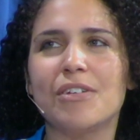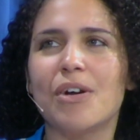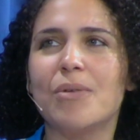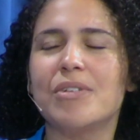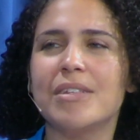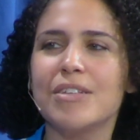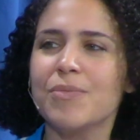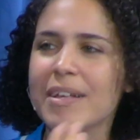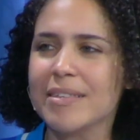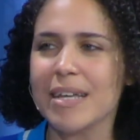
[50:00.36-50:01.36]
go to this
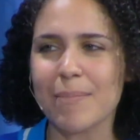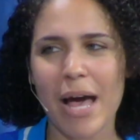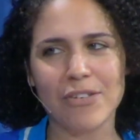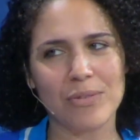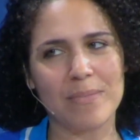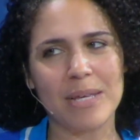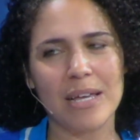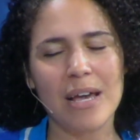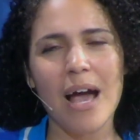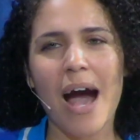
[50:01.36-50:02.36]
wrestling match with me.
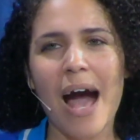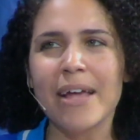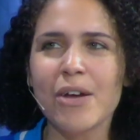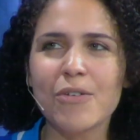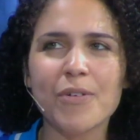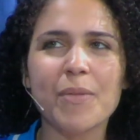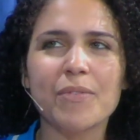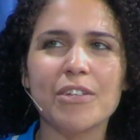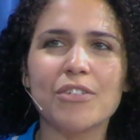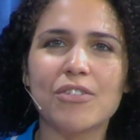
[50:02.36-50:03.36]
I know from the
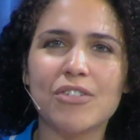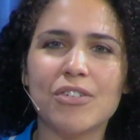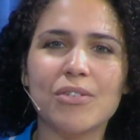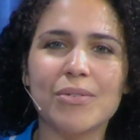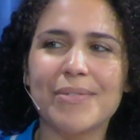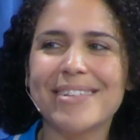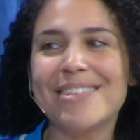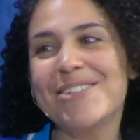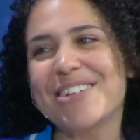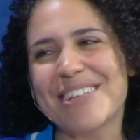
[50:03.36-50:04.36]
research too,
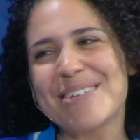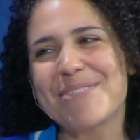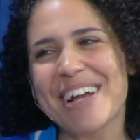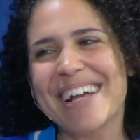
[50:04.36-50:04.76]
lucha libre.